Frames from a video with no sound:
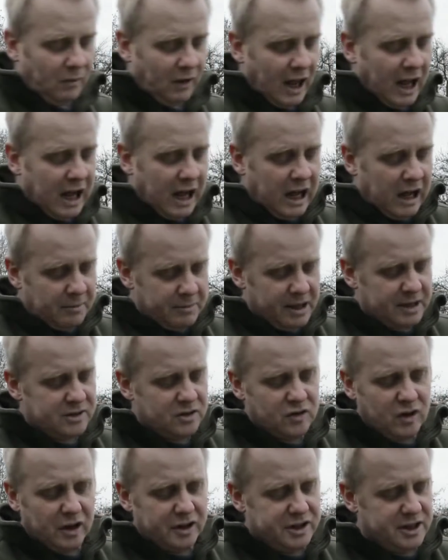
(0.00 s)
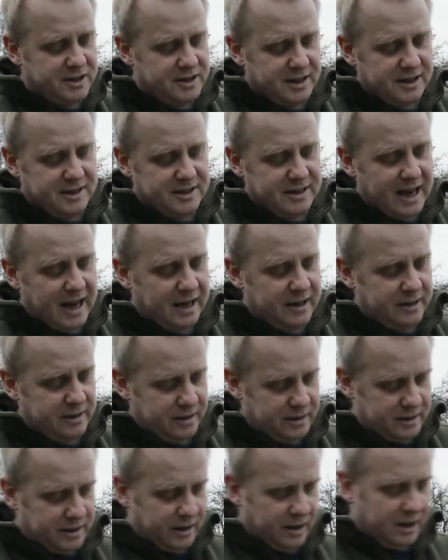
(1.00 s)
The instructions are
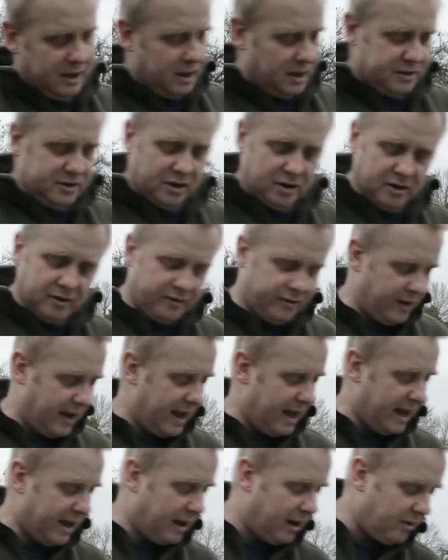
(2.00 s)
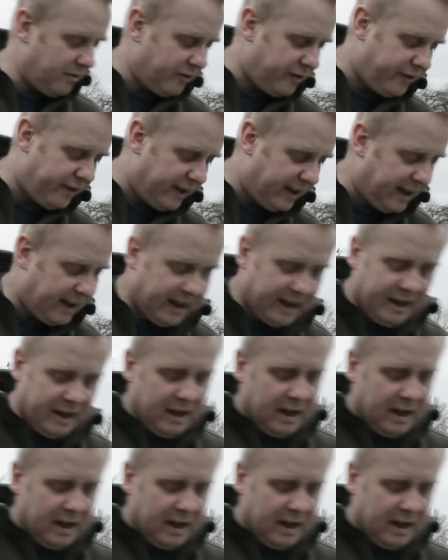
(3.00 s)
standard sort of airgun fare.